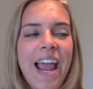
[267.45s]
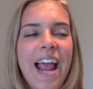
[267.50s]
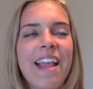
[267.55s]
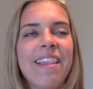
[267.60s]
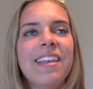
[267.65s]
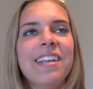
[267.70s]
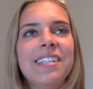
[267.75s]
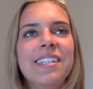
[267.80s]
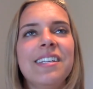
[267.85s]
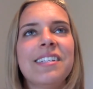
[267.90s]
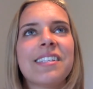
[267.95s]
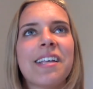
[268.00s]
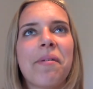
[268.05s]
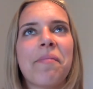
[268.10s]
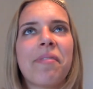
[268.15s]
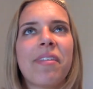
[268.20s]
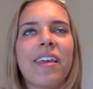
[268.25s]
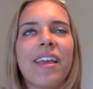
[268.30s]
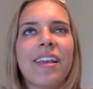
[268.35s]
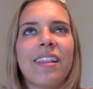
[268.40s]
And this is
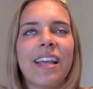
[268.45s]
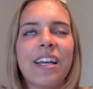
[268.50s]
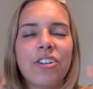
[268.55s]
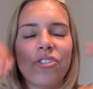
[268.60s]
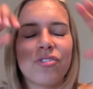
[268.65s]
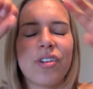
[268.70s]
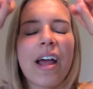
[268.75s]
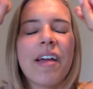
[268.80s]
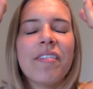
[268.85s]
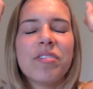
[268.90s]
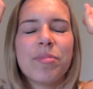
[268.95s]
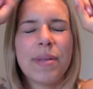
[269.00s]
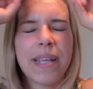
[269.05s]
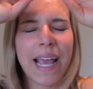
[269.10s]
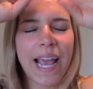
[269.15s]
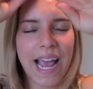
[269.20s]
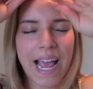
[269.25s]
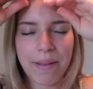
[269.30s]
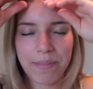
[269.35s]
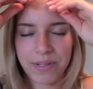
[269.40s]
something that drives me
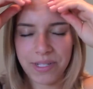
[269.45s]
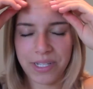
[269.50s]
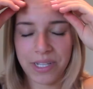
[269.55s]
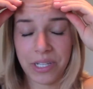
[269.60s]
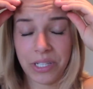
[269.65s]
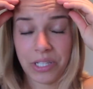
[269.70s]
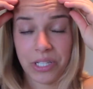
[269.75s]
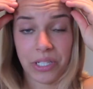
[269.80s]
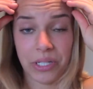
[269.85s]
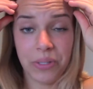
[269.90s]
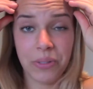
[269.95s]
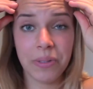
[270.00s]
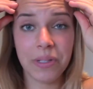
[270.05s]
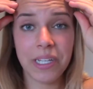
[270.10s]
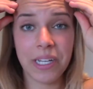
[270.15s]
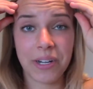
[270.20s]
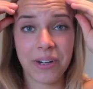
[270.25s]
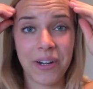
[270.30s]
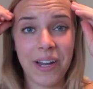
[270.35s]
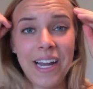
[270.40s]

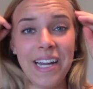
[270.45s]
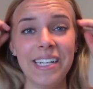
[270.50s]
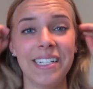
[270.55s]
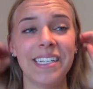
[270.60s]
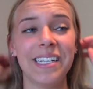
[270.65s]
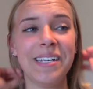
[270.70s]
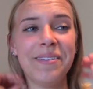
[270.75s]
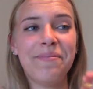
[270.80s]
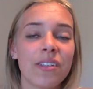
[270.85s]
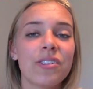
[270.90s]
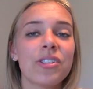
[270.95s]
absolutely crazy.